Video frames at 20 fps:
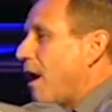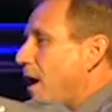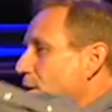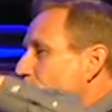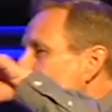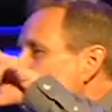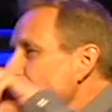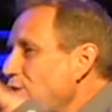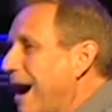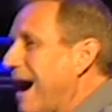are
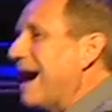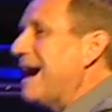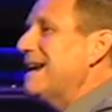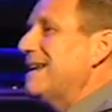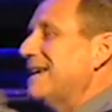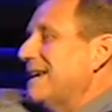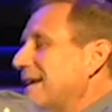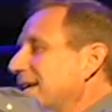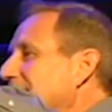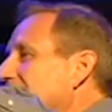
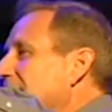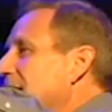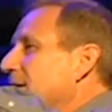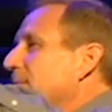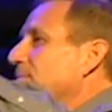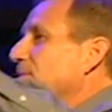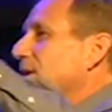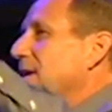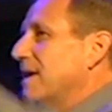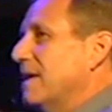riding
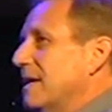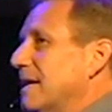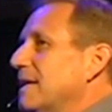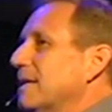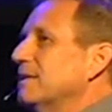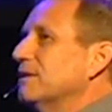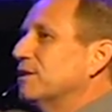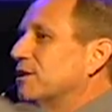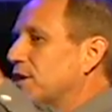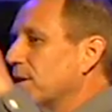
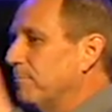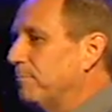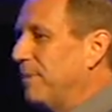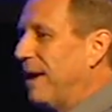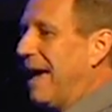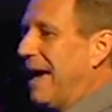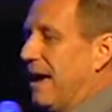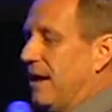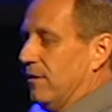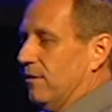into
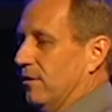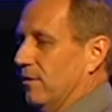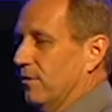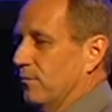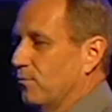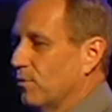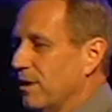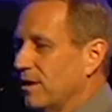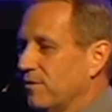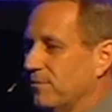battle
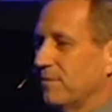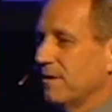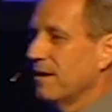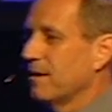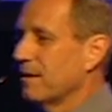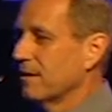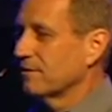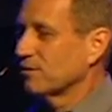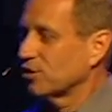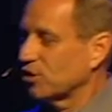with
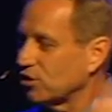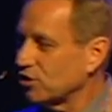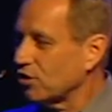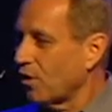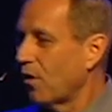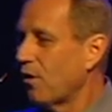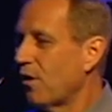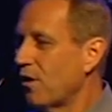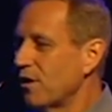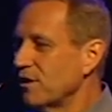
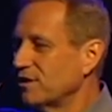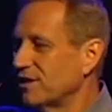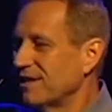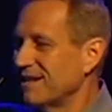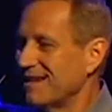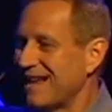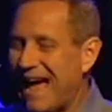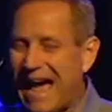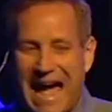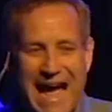swords
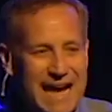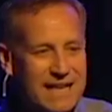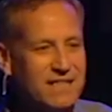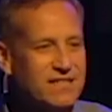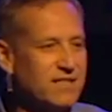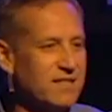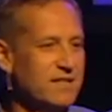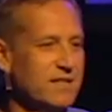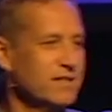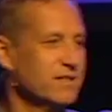and
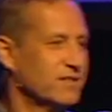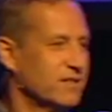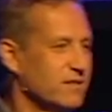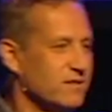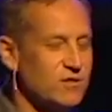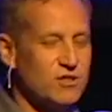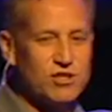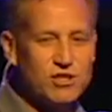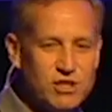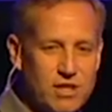axes
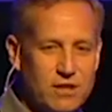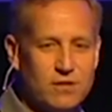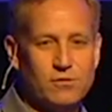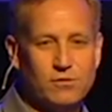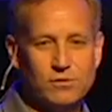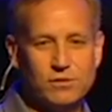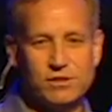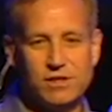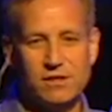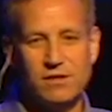and
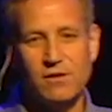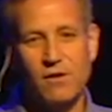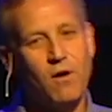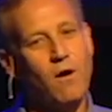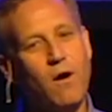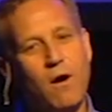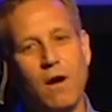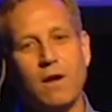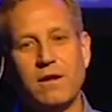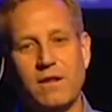shields and
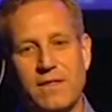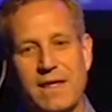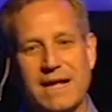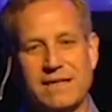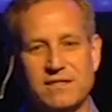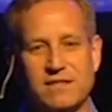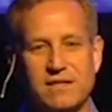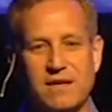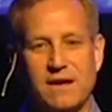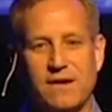all of that
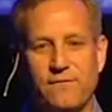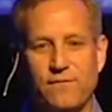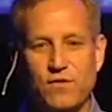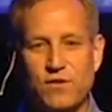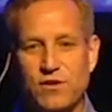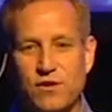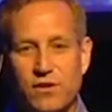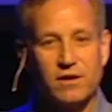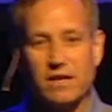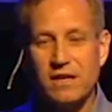stuff, and
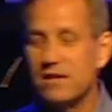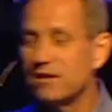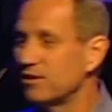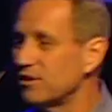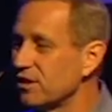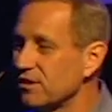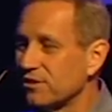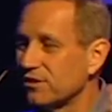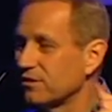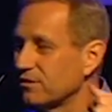going to
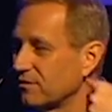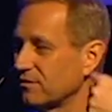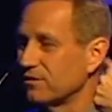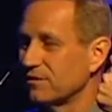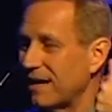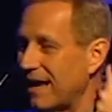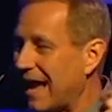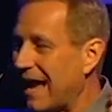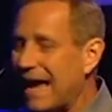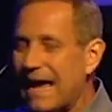just
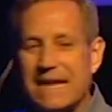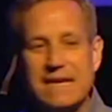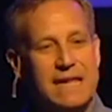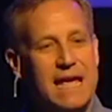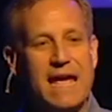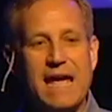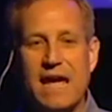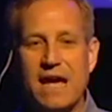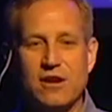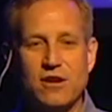hand to
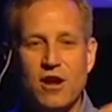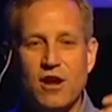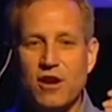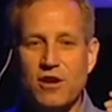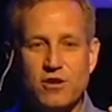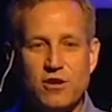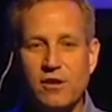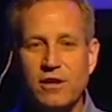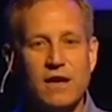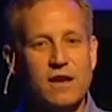hand,
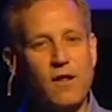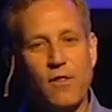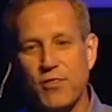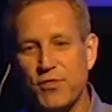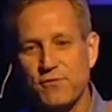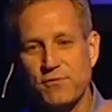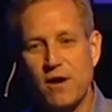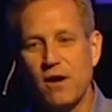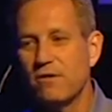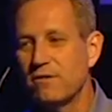you're going to
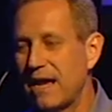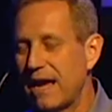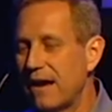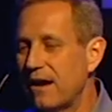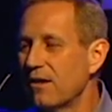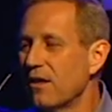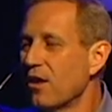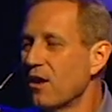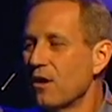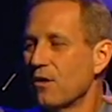throw
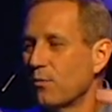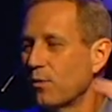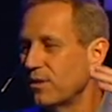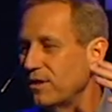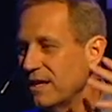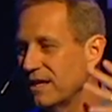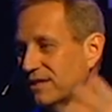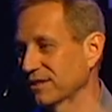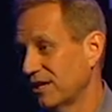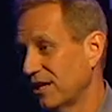down with
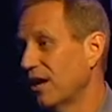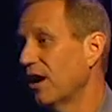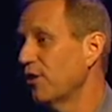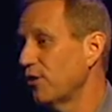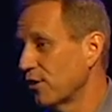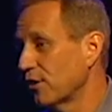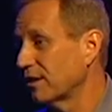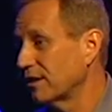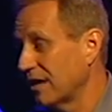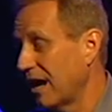these
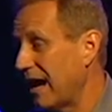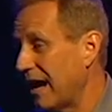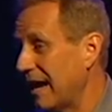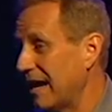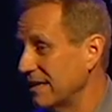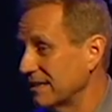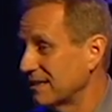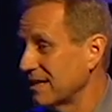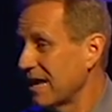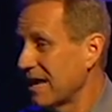other
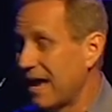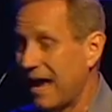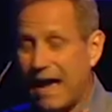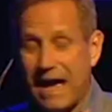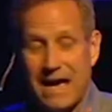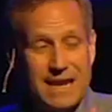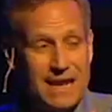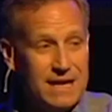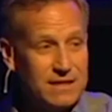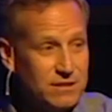guys,
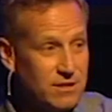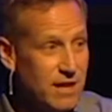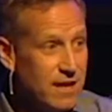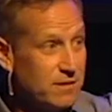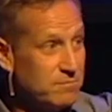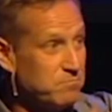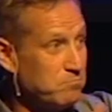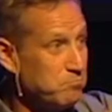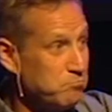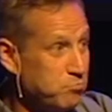and as
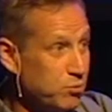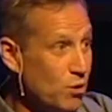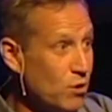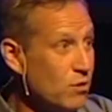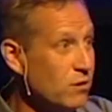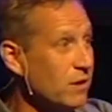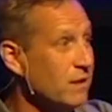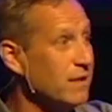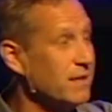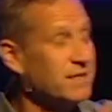
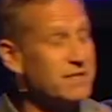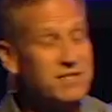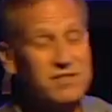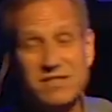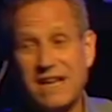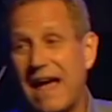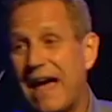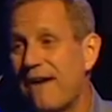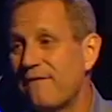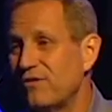brutal and as
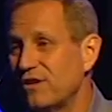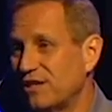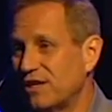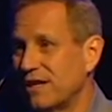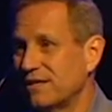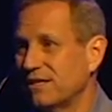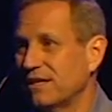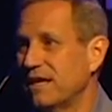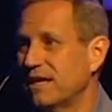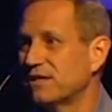savage
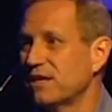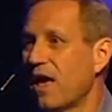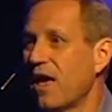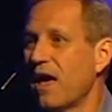as it is,